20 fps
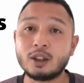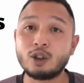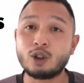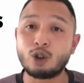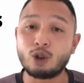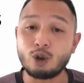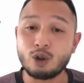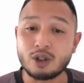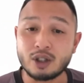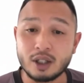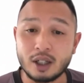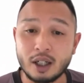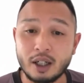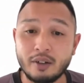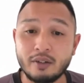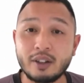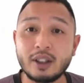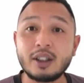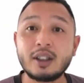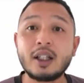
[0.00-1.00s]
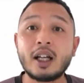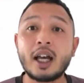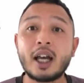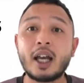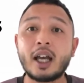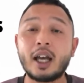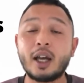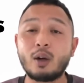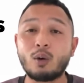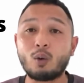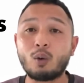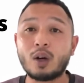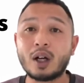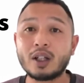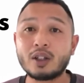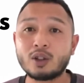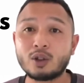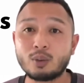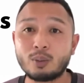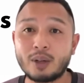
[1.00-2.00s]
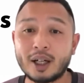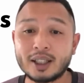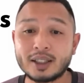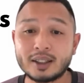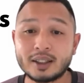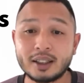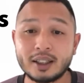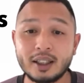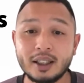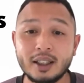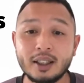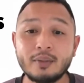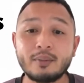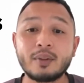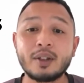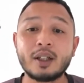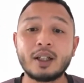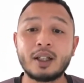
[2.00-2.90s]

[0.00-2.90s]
Choose a level and once you master it,